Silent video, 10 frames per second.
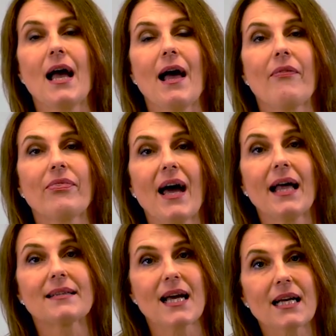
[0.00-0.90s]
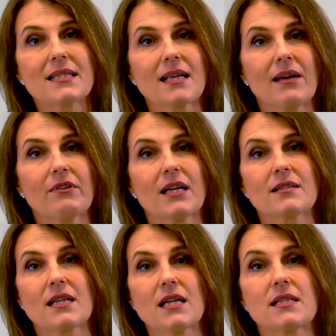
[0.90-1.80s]
And that tax
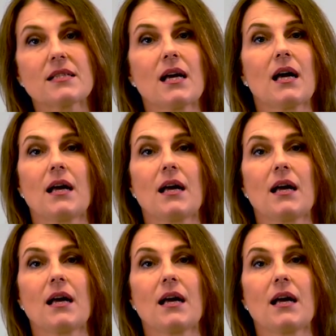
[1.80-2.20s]
savings is